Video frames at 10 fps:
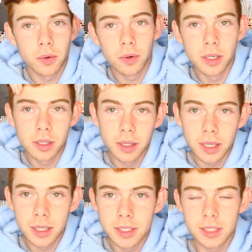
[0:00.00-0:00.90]
recording
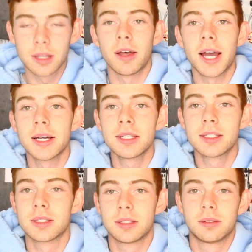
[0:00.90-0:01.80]
like it did the
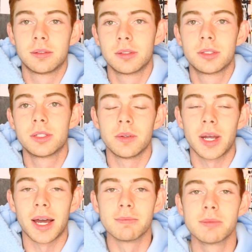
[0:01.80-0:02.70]
last 2
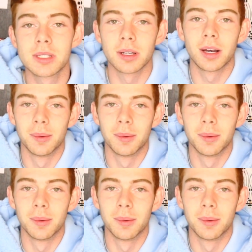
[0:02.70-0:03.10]
times.